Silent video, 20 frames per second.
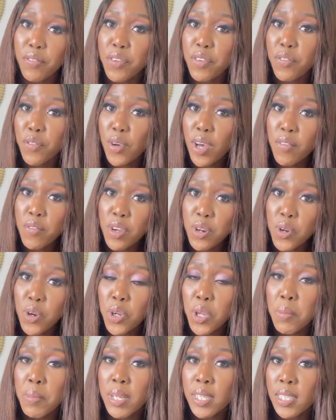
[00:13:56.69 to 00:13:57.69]
If you have your
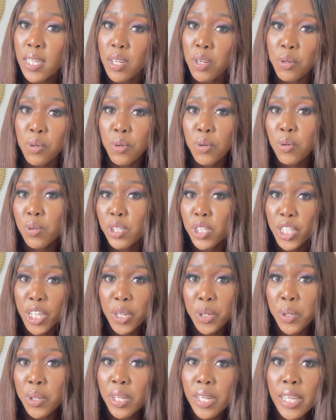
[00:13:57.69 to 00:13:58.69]
documents and you know
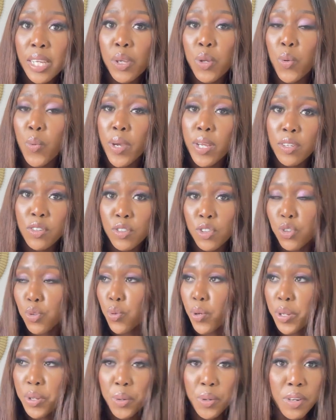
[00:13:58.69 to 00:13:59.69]
genuinely you went to
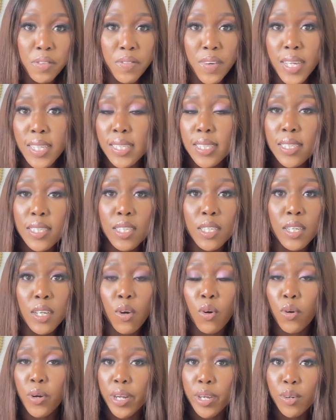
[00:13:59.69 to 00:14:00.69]
a university
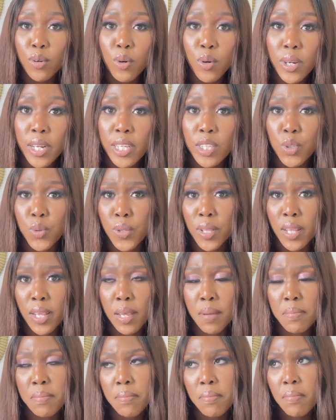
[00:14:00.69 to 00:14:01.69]
or a college with
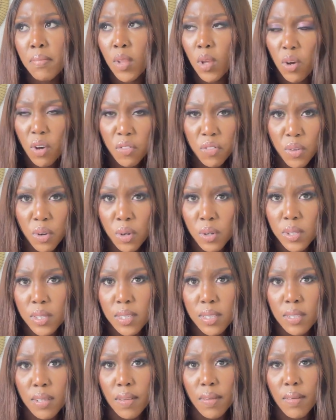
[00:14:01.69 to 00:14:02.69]
them, of course,